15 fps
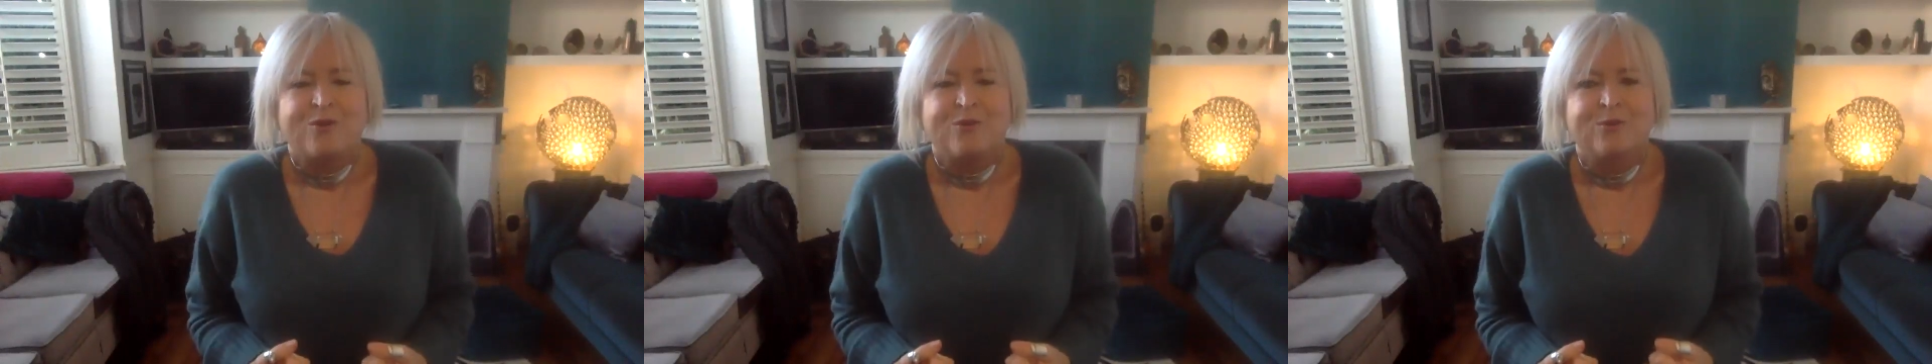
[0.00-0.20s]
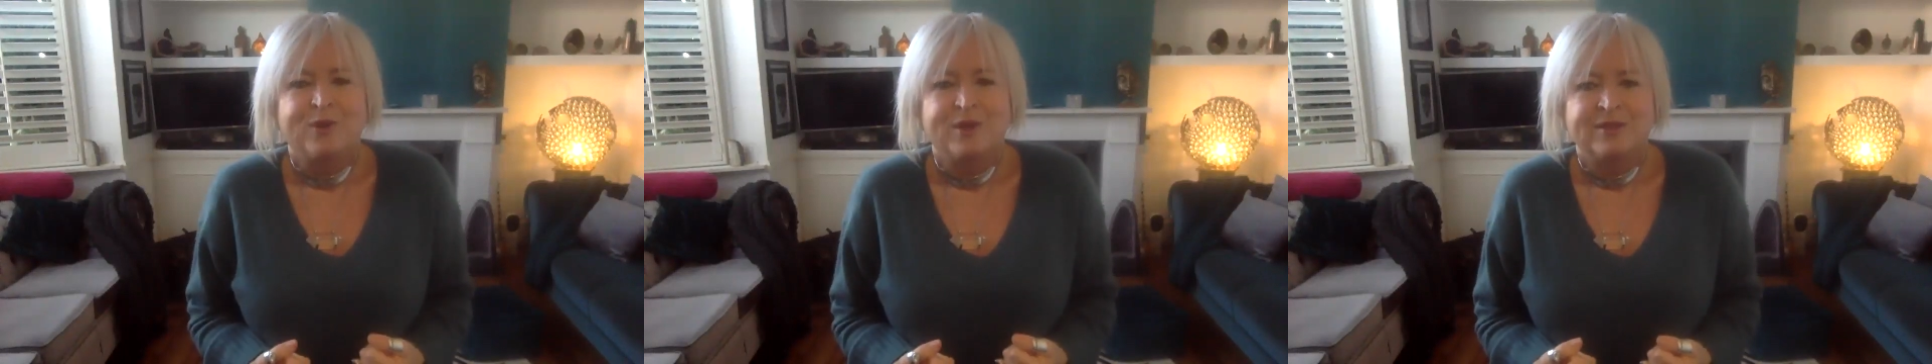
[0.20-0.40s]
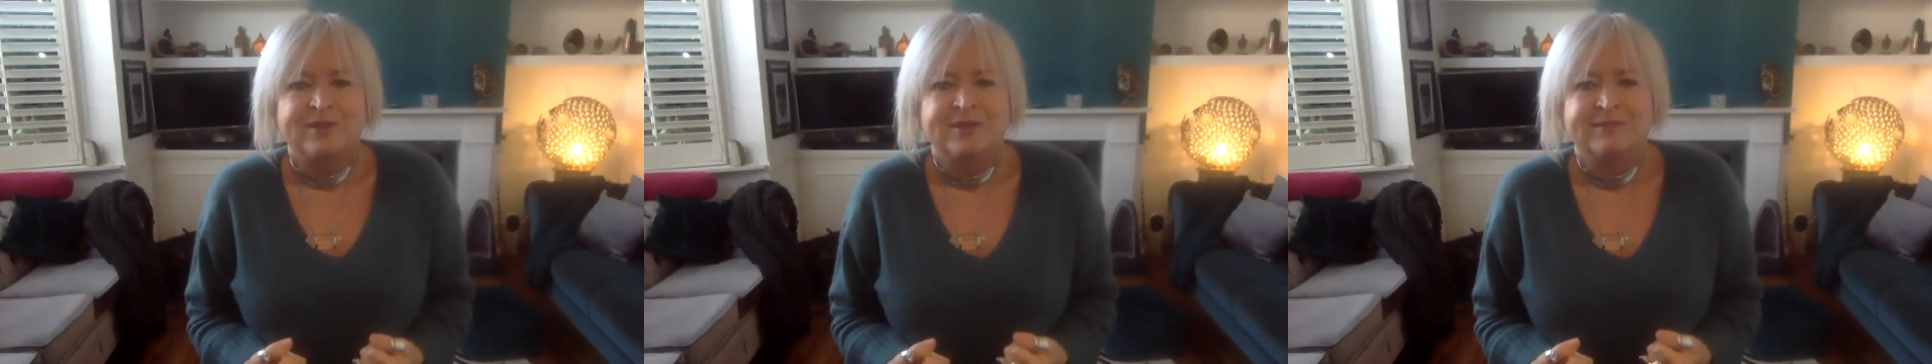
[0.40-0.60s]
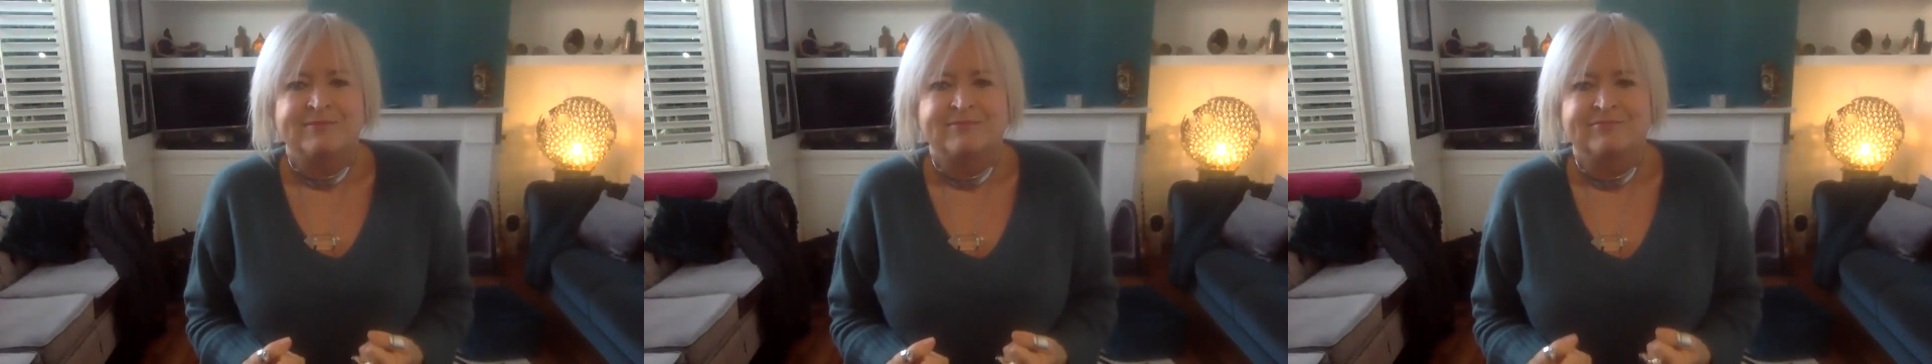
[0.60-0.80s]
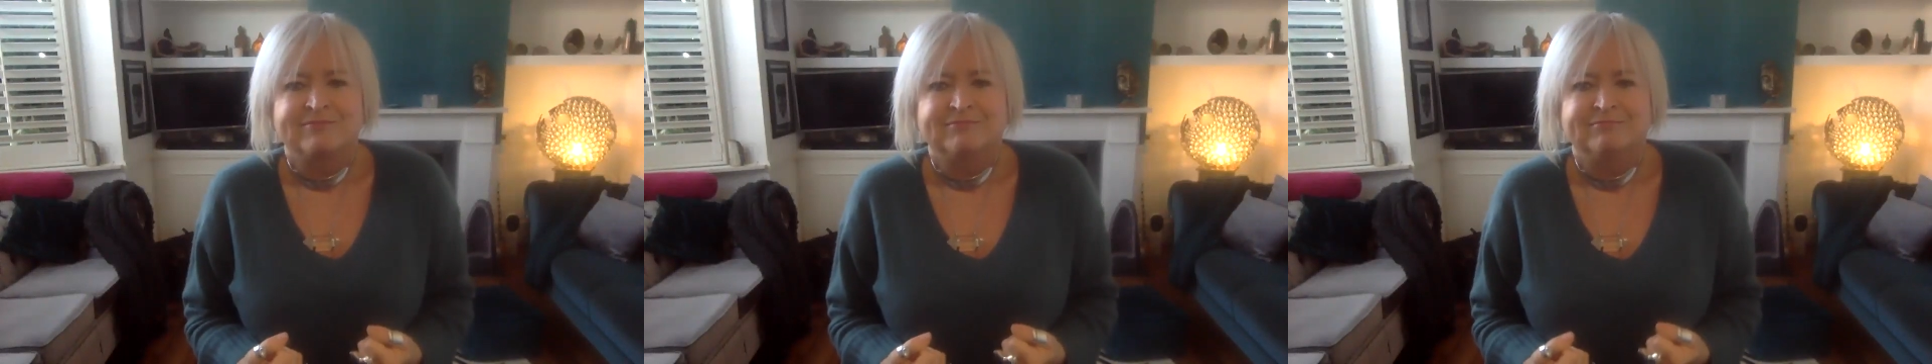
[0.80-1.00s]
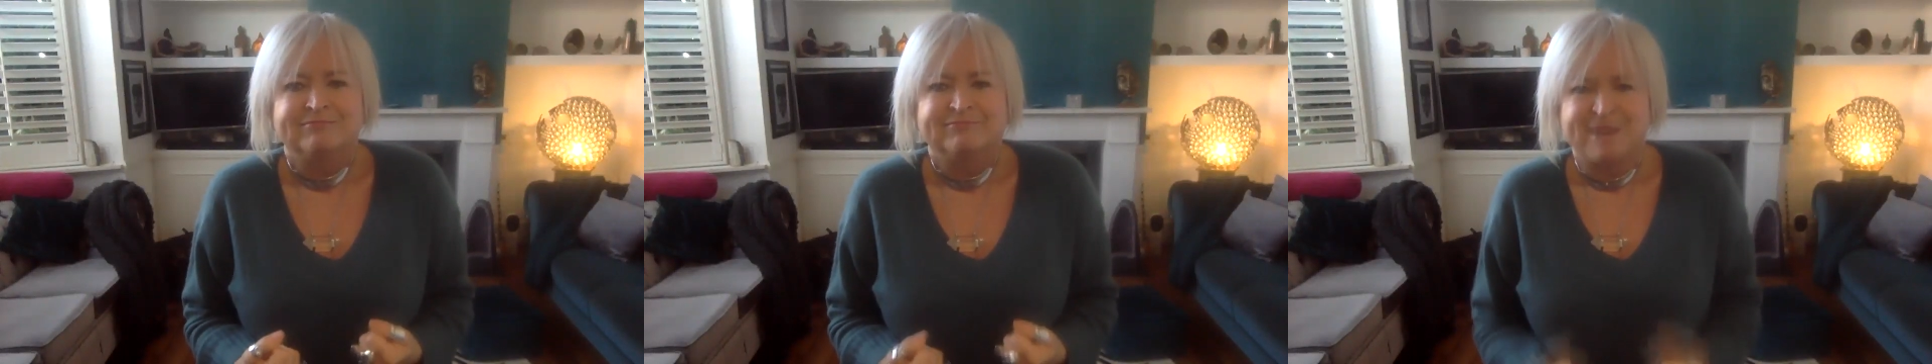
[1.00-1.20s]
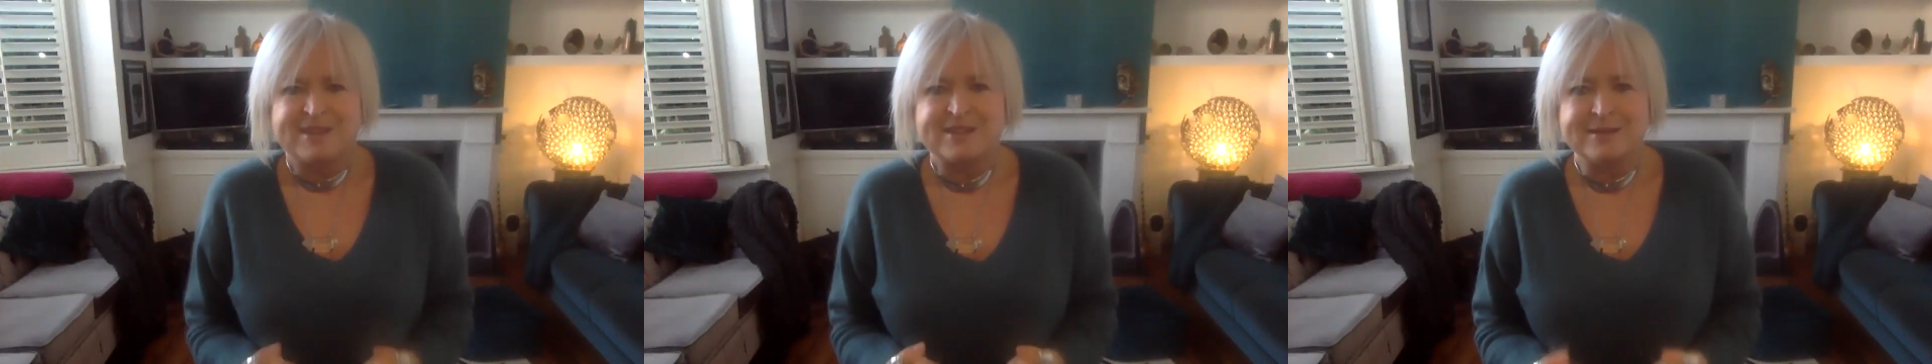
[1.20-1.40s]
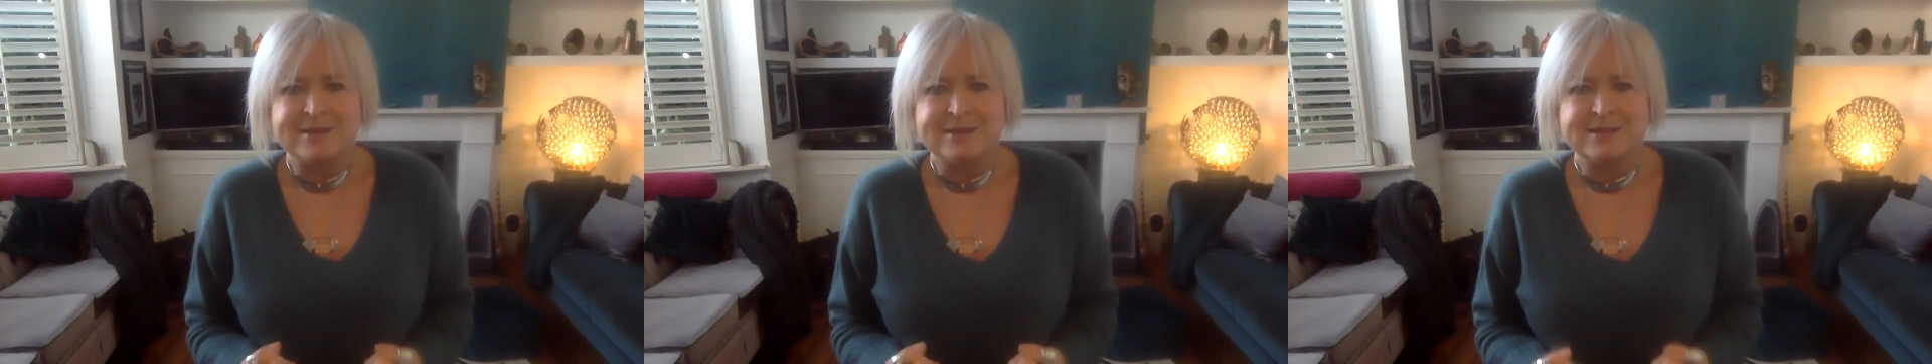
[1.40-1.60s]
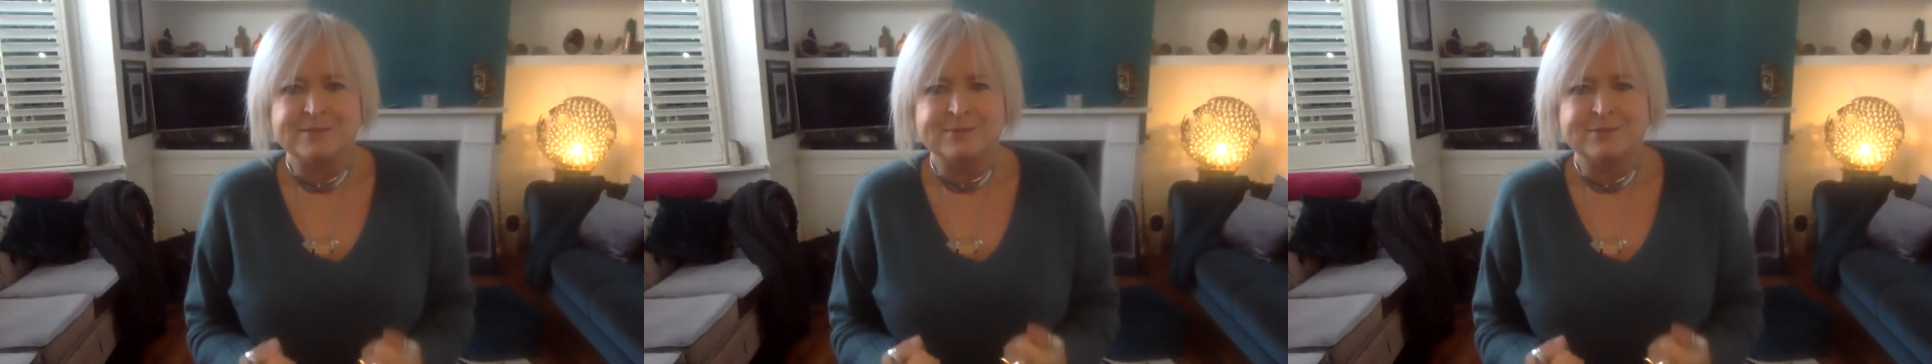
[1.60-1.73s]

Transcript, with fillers: with resonance.